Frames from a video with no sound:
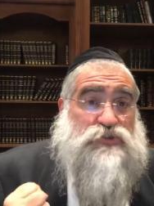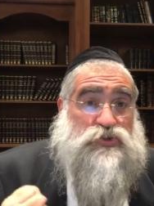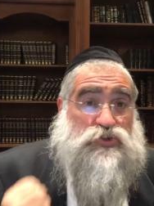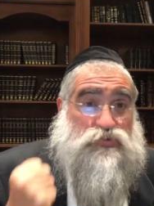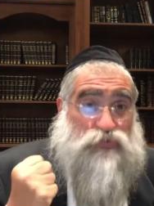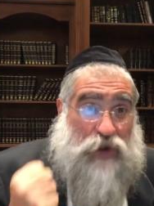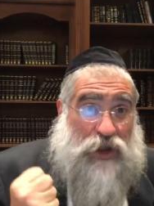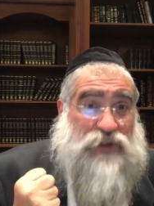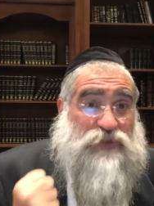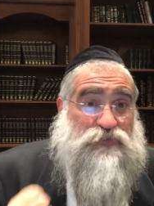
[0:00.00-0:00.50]
was
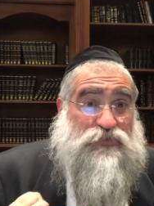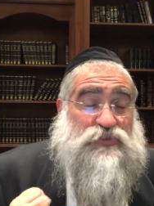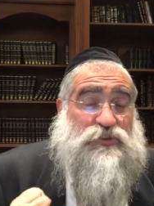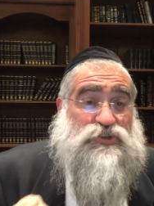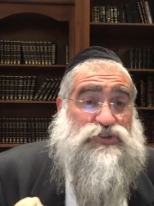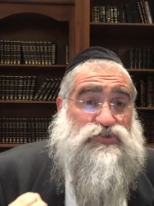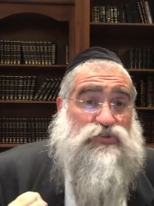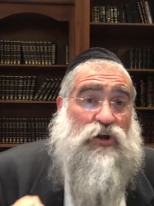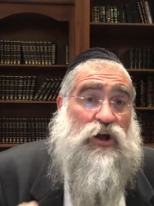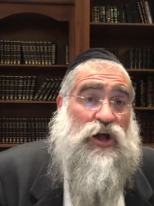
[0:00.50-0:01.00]
right for the
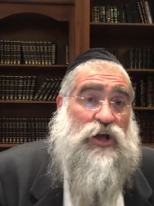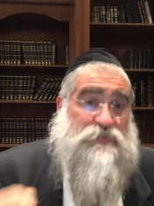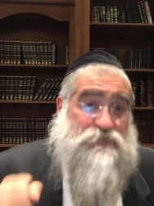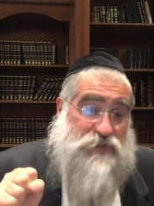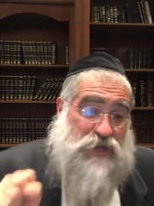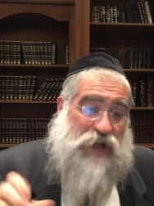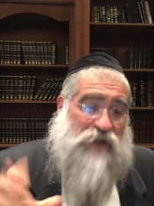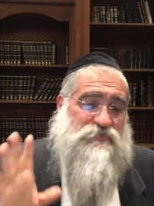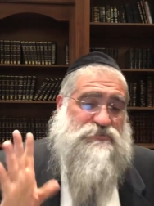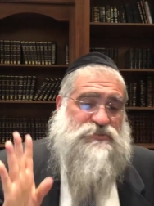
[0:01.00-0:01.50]
tribes,
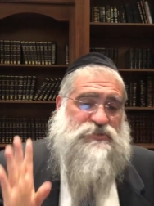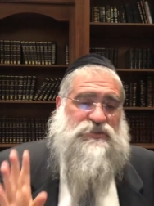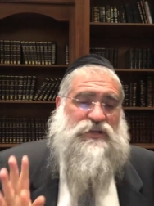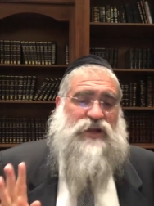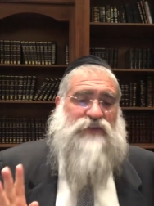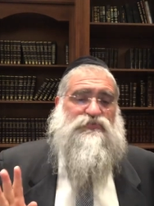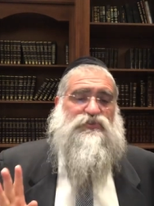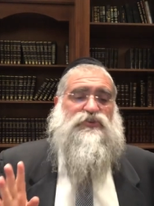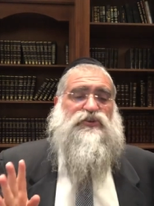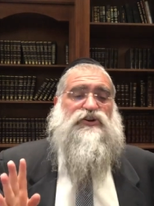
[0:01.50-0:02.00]
and obviously
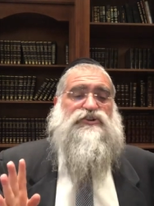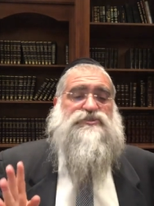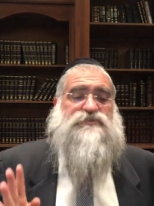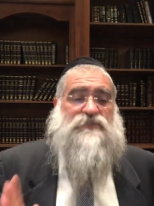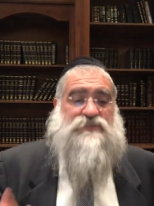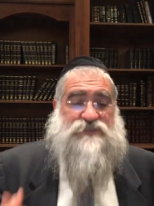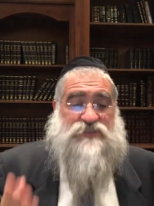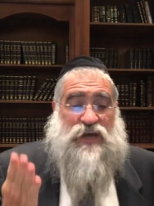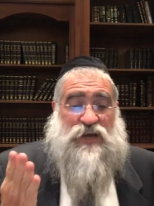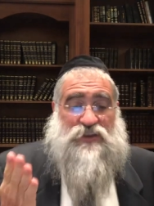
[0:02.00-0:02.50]
not for Yosef
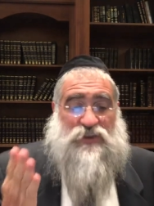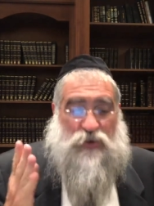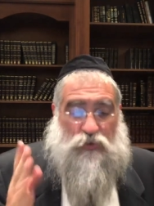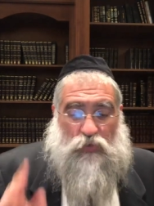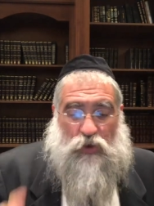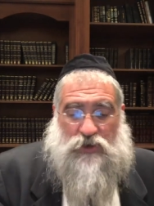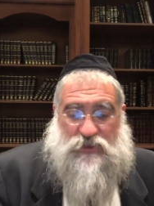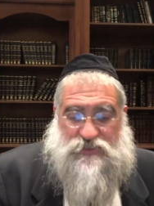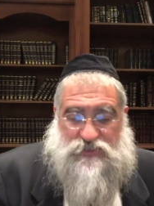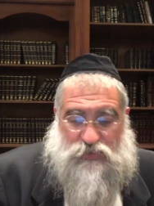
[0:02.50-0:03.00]
Atzadik.
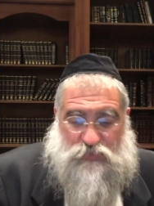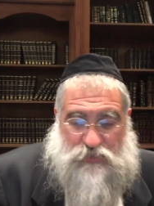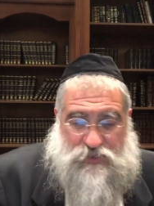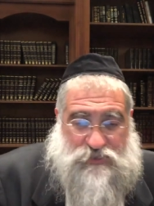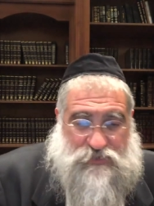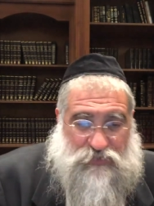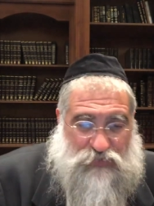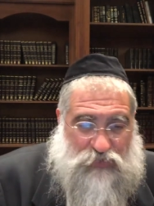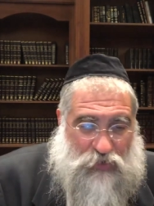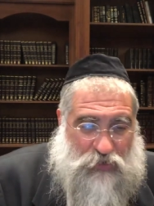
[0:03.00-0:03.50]
What is the
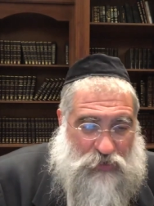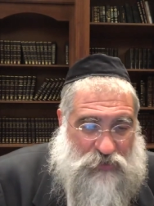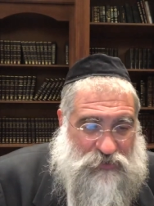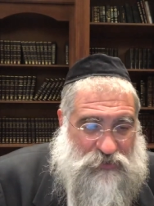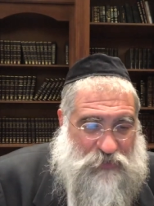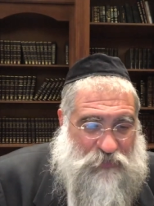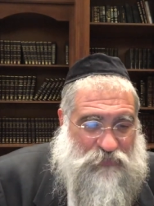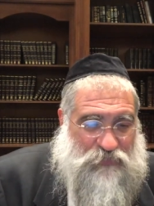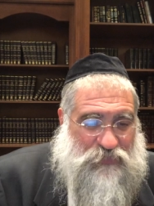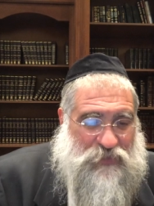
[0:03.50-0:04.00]
reason for
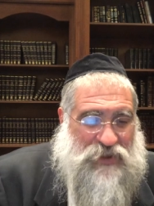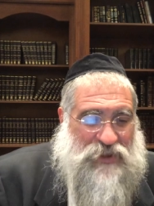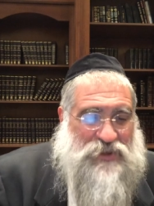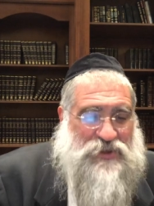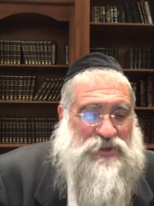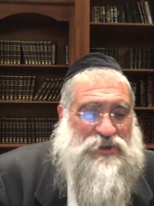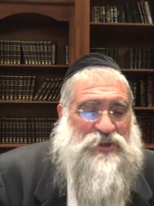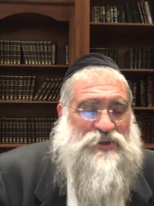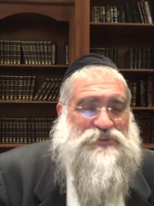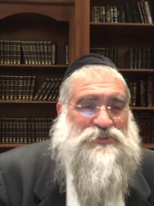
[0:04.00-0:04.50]
it?
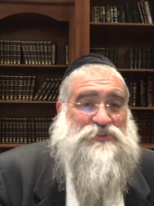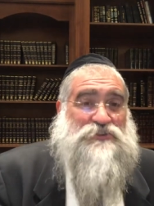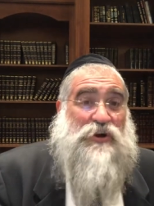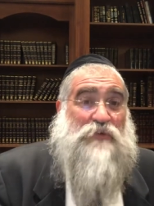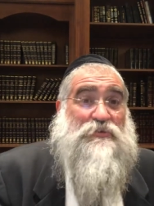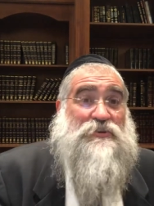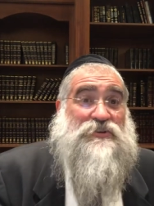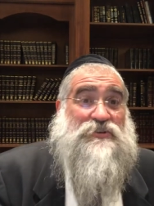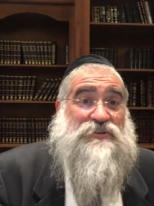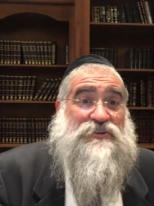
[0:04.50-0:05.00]
So the
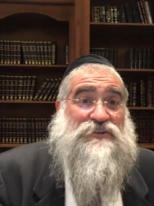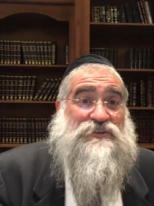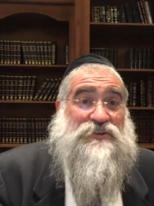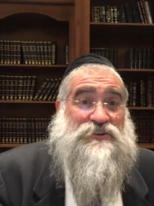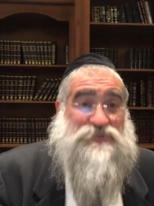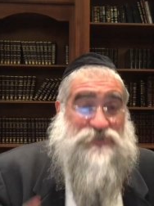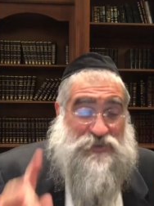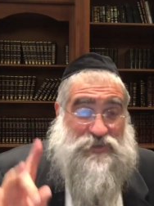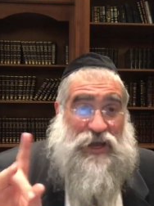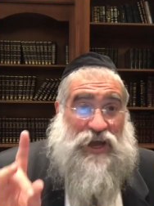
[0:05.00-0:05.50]
Rebbe,
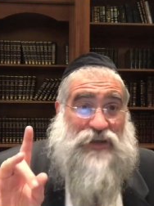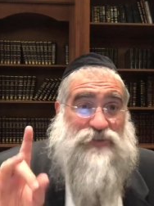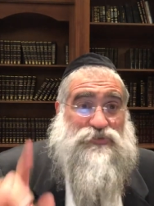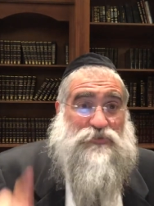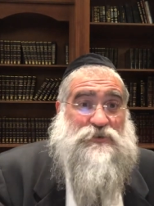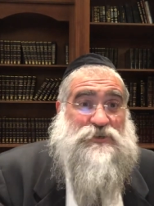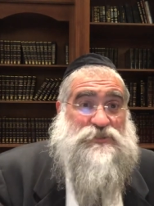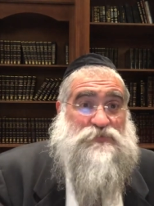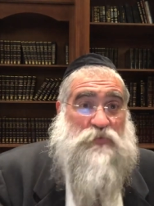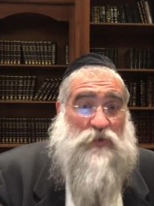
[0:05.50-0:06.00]
so the
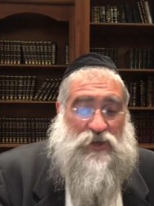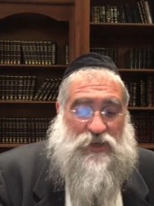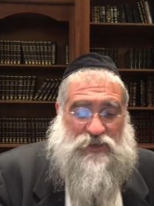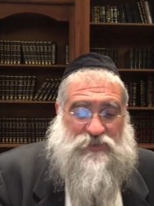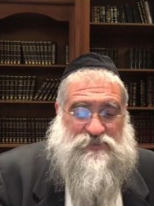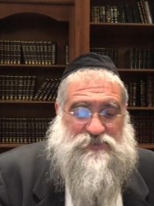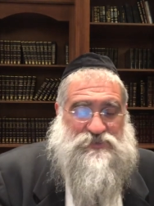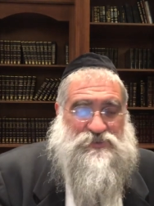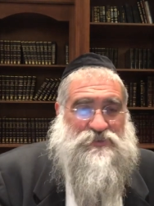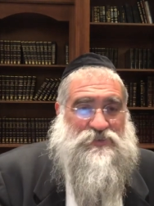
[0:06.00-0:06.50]
author
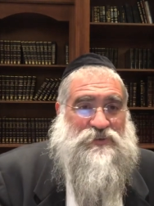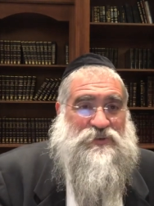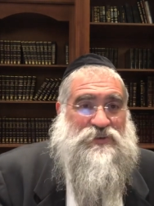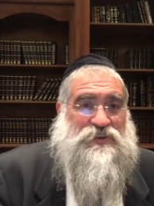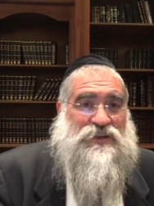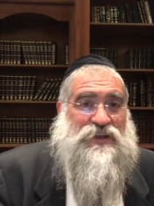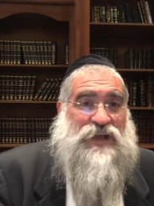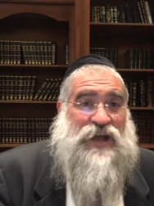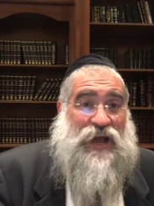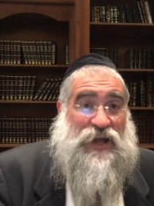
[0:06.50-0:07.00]
explains,
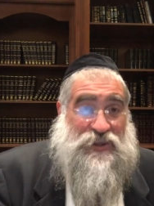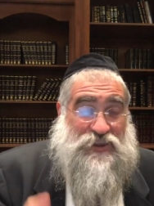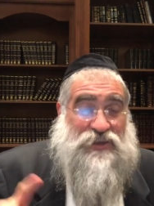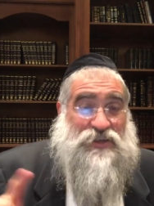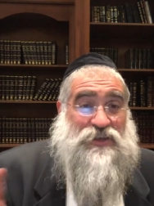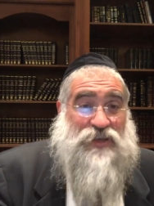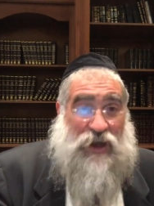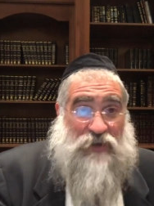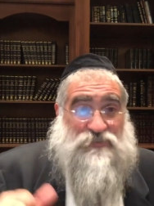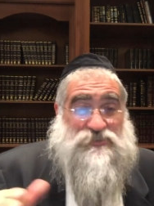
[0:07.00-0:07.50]
and
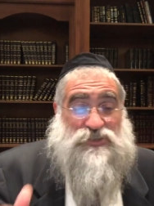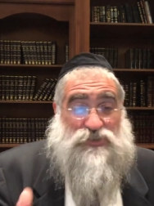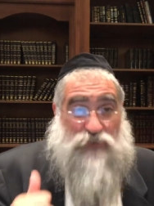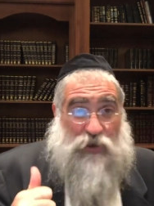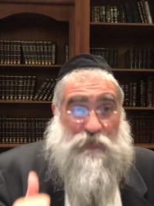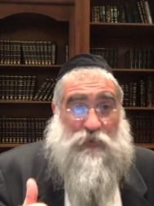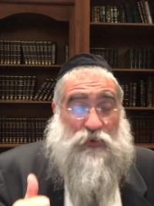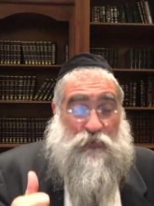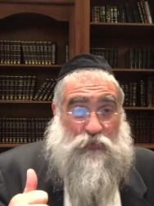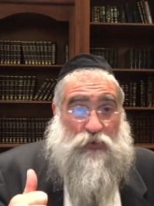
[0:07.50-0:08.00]
the obviously the
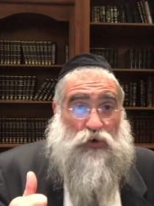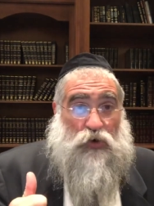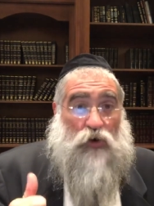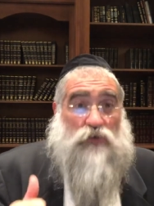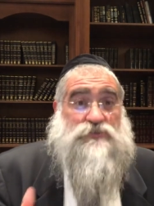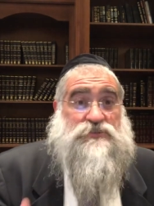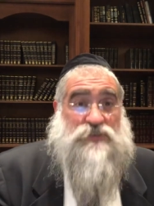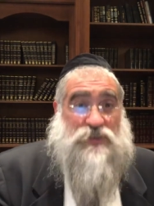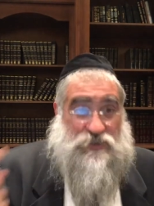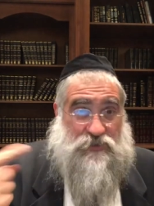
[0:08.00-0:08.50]
Rebbe
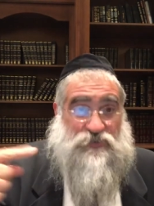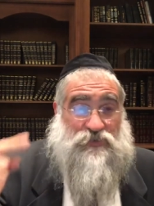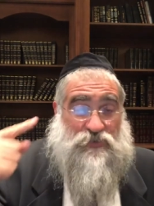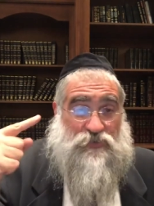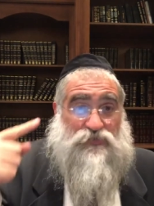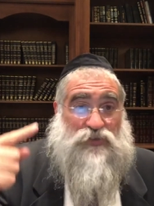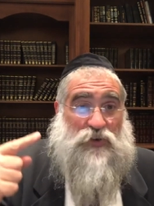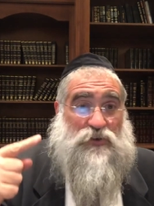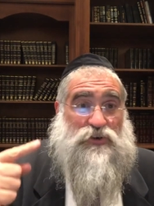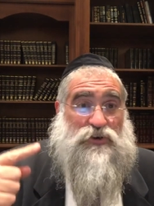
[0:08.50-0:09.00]
quotes it
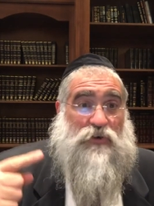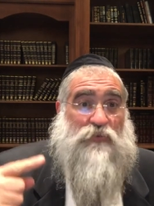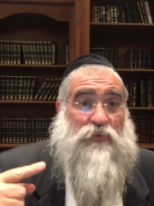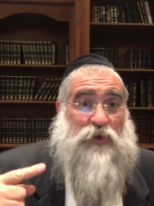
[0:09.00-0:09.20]
from the Rebbe